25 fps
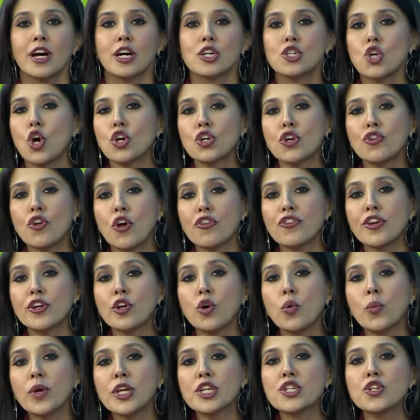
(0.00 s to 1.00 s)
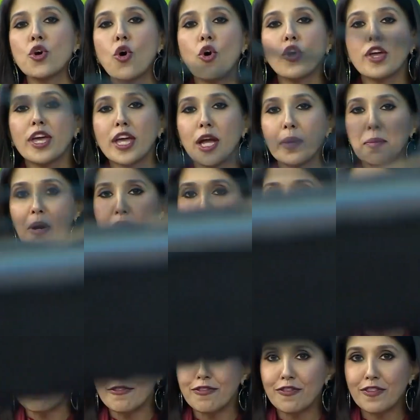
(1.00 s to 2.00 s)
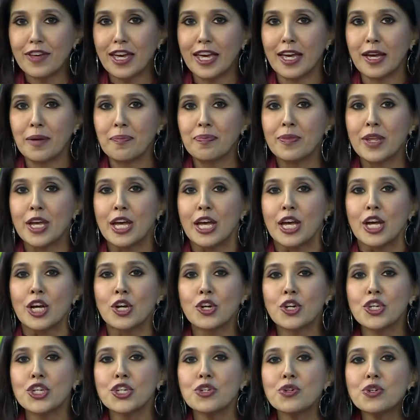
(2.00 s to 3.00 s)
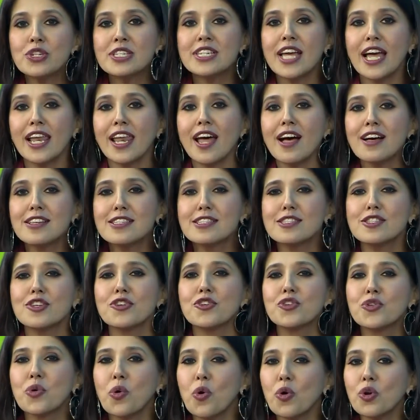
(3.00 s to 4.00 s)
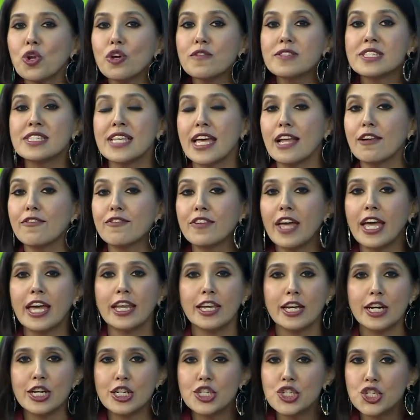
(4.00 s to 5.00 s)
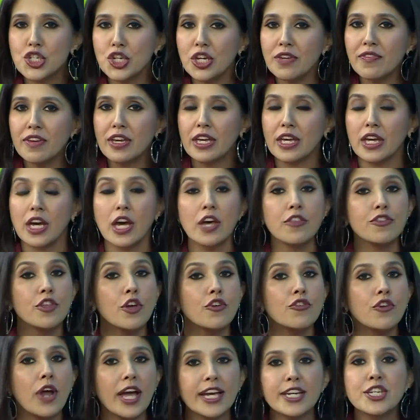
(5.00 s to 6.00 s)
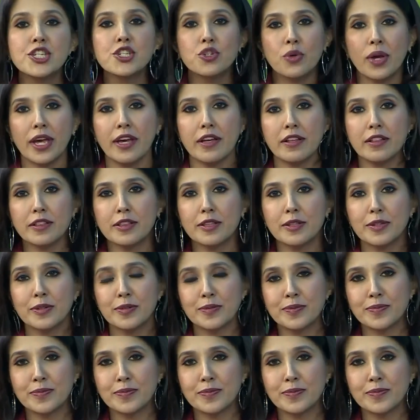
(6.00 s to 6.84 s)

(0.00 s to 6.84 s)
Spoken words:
Dr. Roderico, we're talking about self-care. Could you tell us the role of self-care in achieving the right to health?